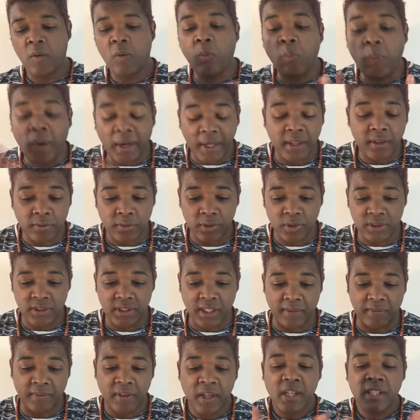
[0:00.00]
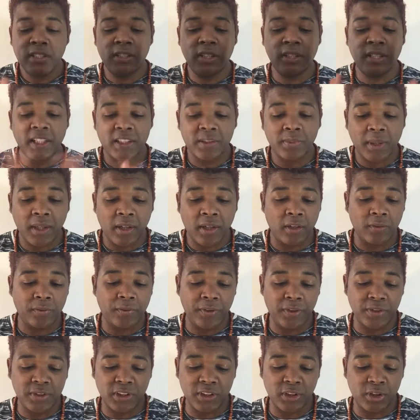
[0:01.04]
Wonderful stuff. So that's what I got for
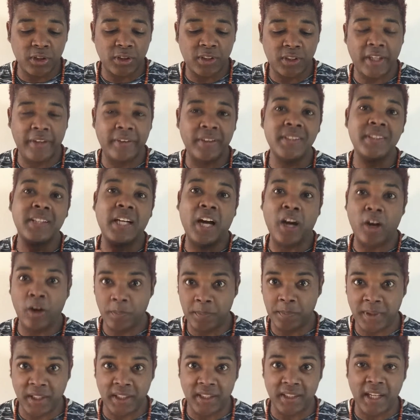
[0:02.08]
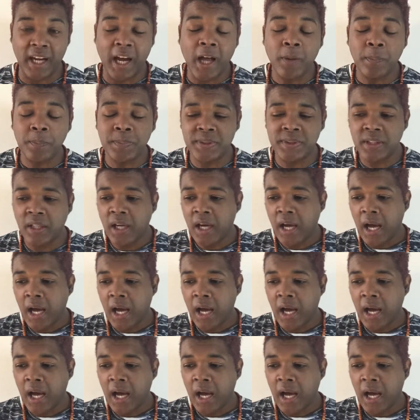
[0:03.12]
you, Sagittarius. I hope that it helps.